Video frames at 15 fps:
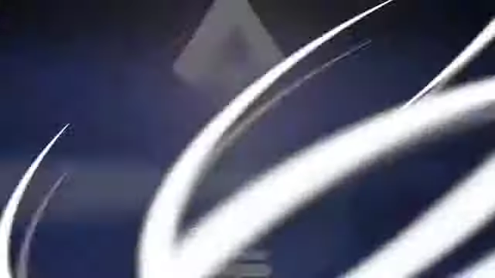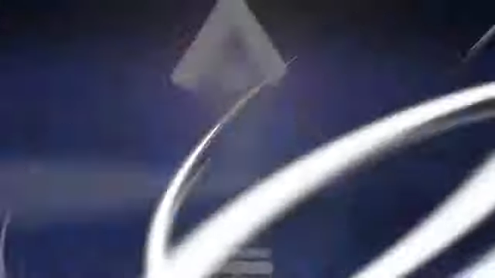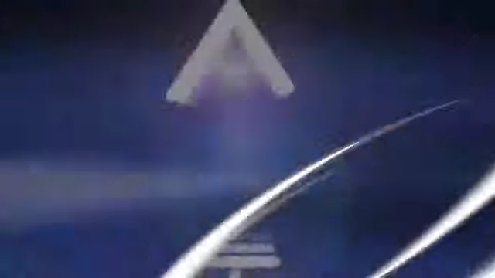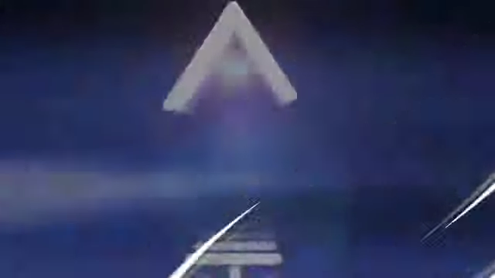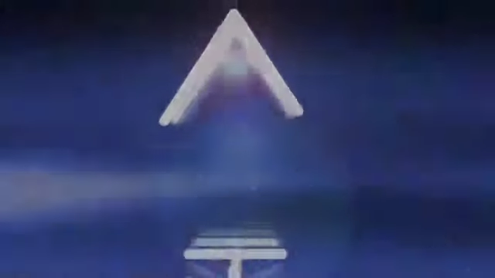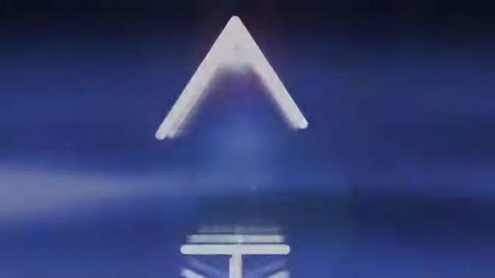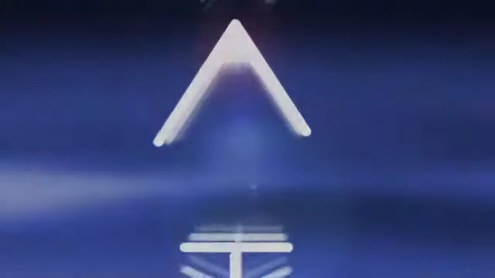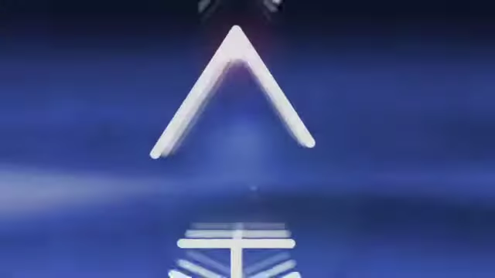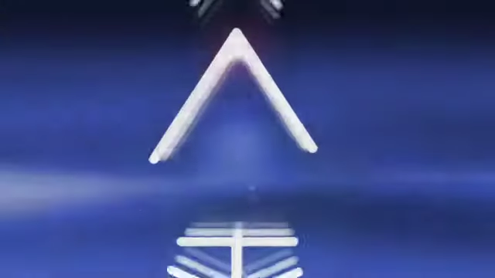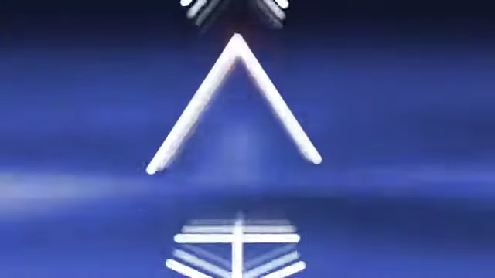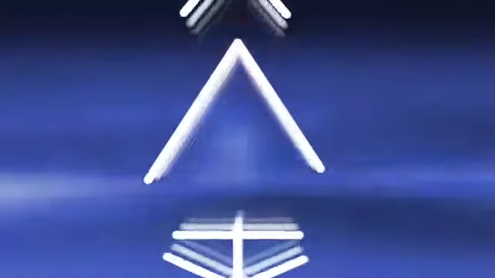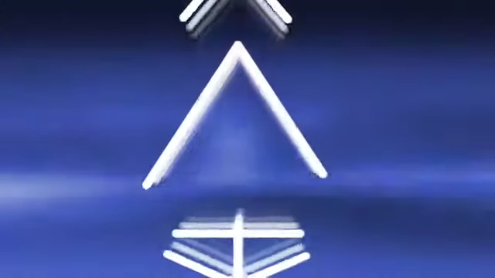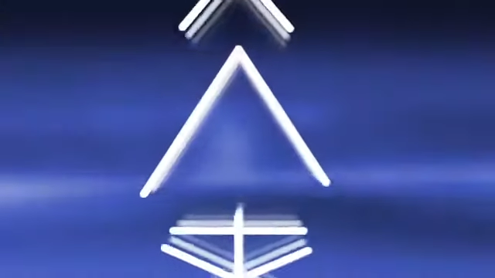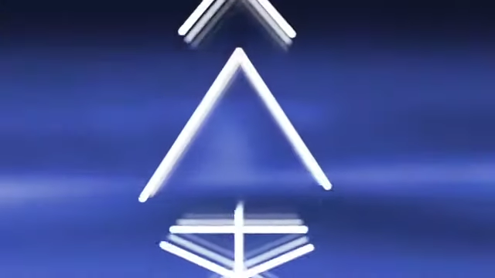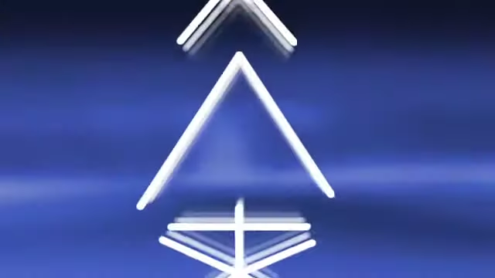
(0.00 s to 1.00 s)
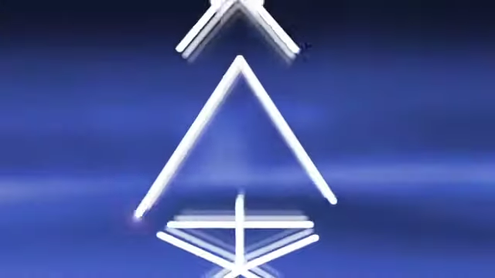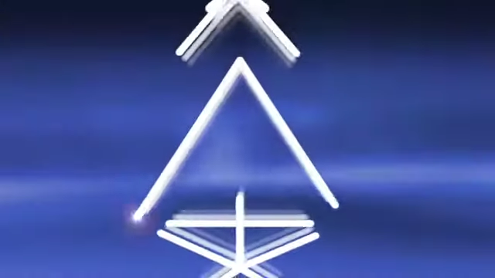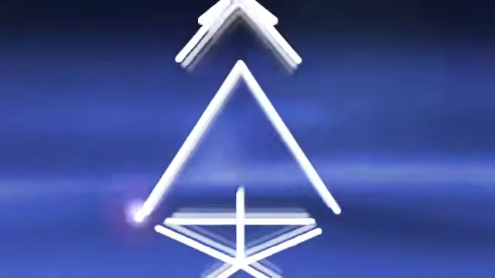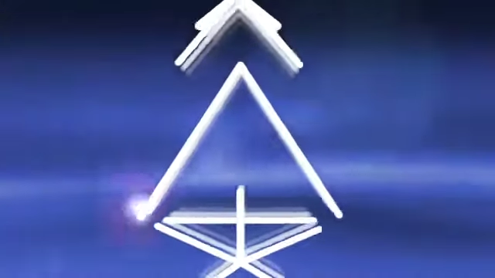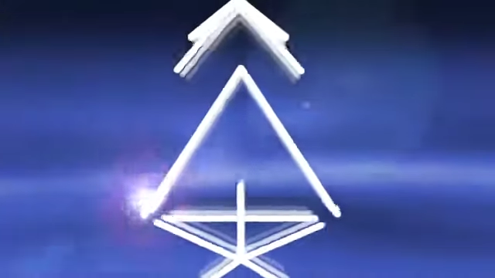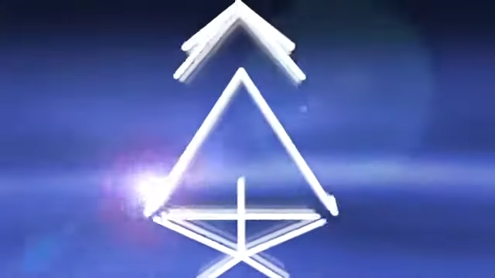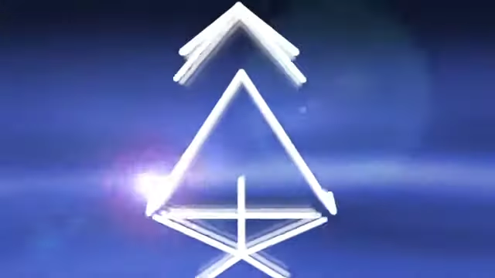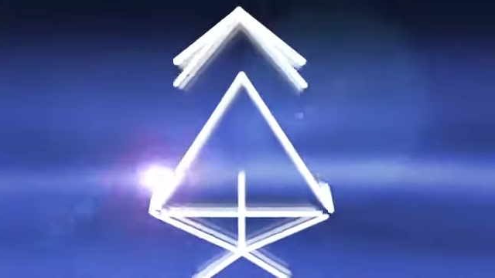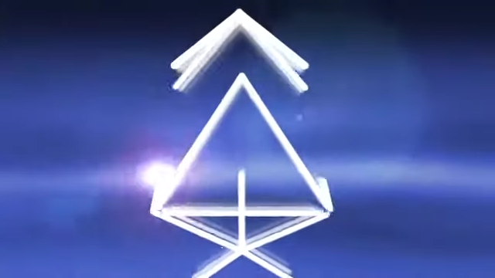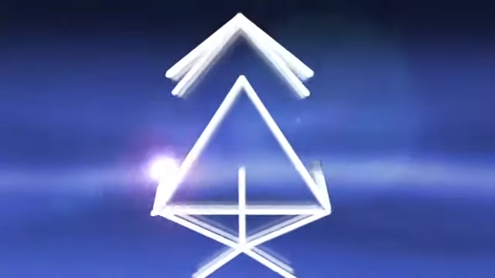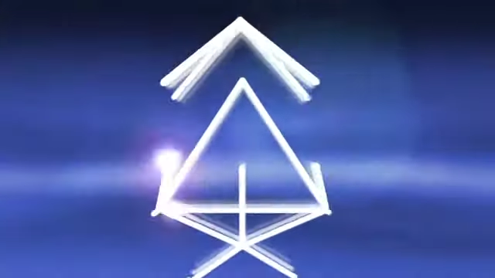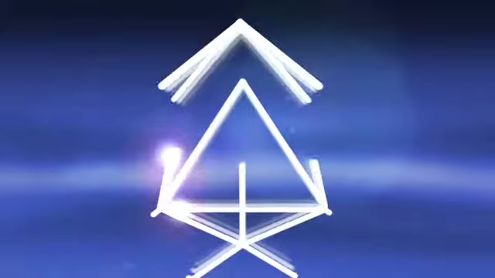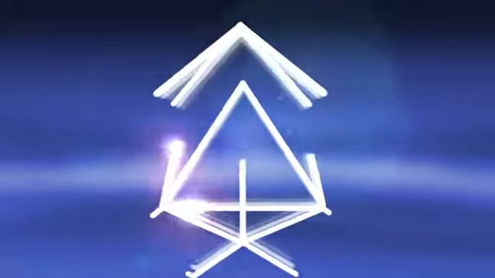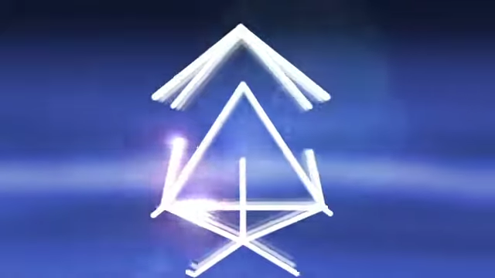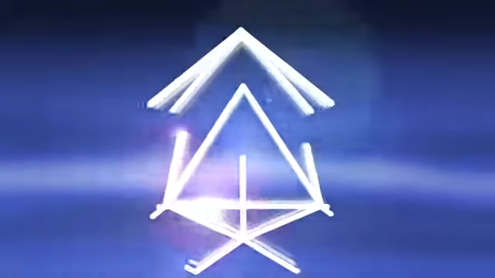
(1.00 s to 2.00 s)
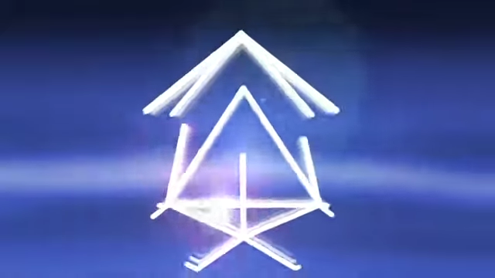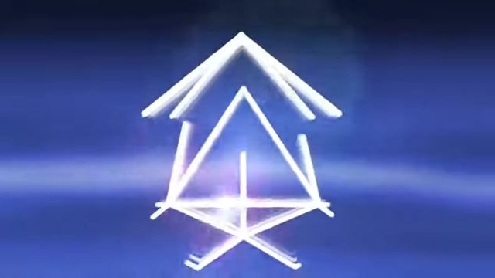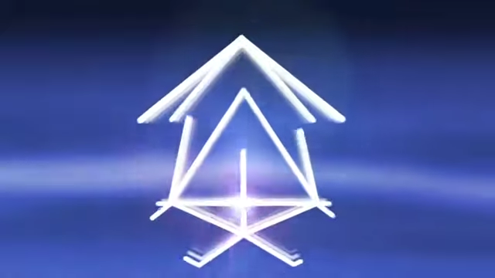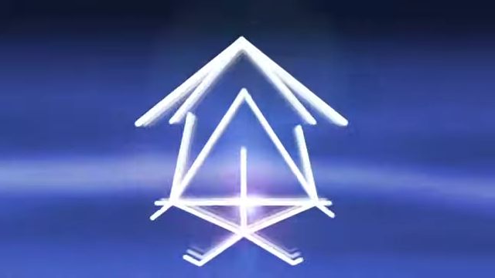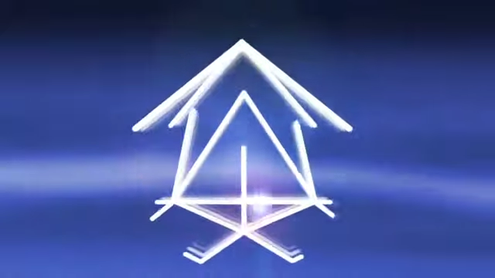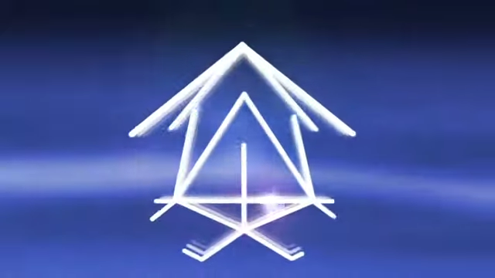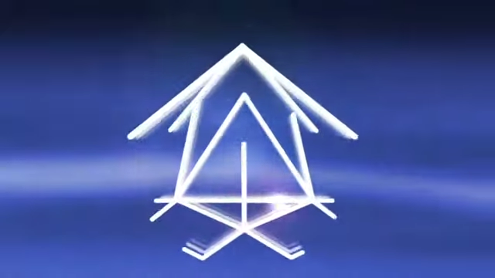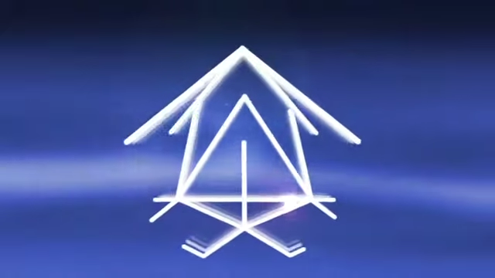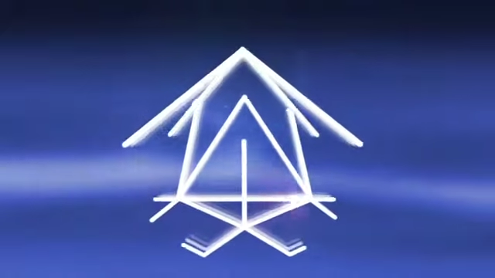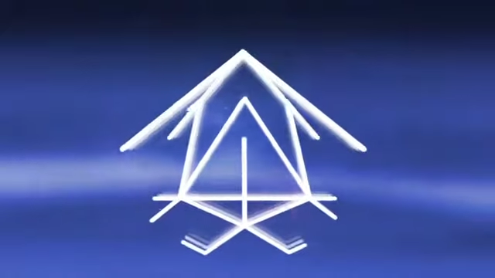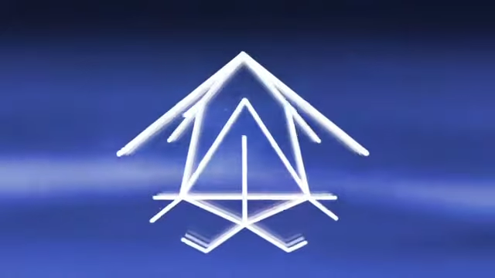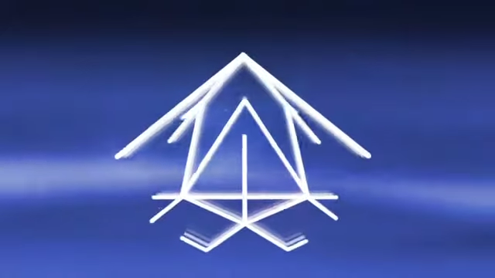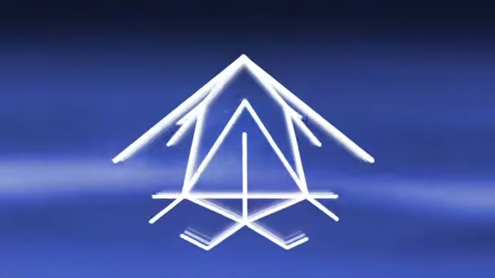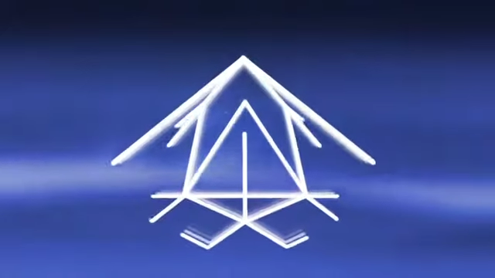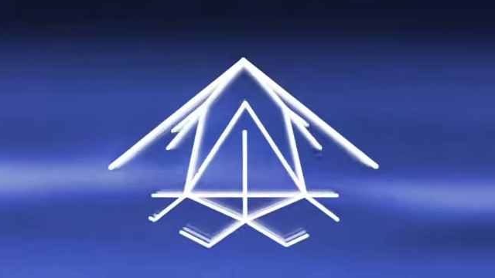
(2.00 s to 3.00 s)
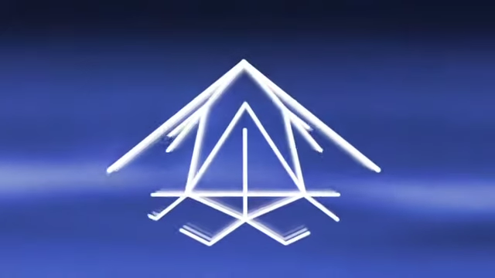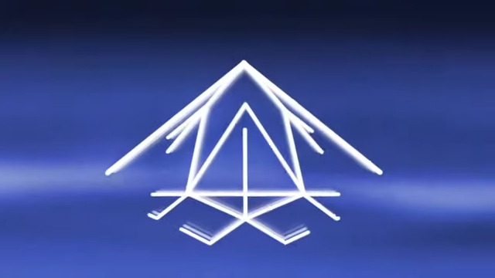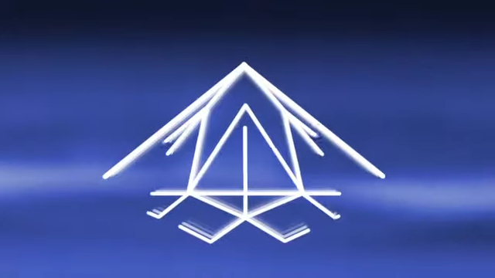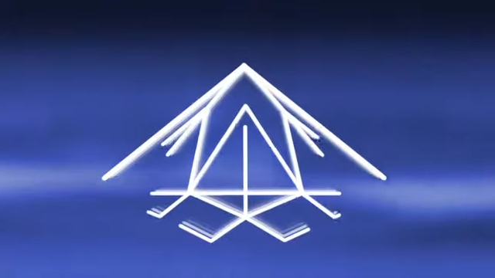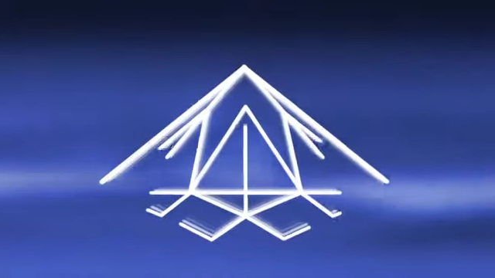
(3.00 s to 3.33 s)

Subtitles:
(no speaker visible)